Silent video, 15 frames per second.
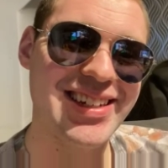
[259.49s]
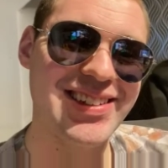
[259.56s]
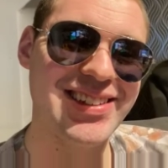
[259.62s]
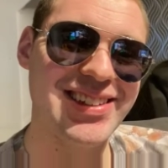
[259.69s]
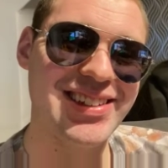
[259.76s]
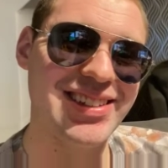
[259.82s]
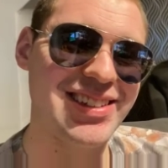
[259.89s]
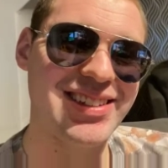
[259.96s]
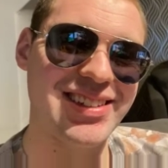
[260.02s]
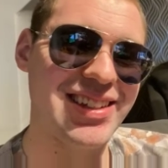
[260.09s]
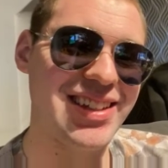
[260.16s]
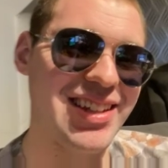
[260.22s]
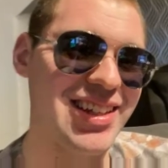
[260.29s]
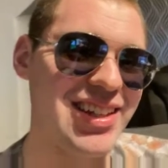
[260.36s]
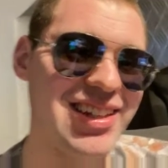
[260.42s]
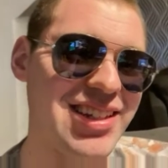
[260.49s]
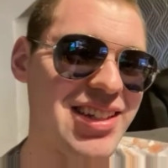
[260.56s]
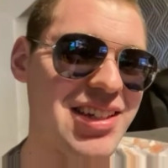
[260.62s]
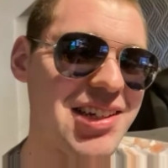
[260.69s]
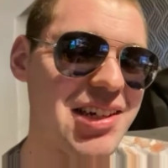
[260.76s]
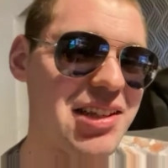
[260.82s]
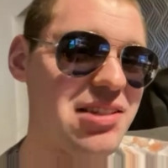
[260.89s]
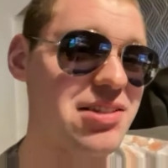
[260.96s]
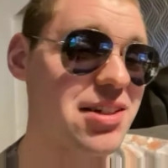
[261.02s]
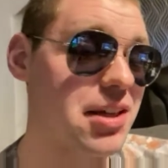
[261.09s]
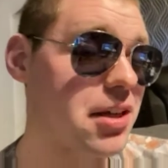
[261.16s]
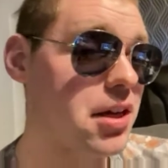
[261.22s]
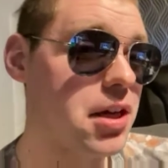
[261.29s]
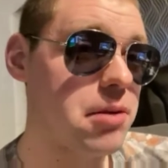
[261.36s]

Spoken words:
I'm doing this literally unencouraging.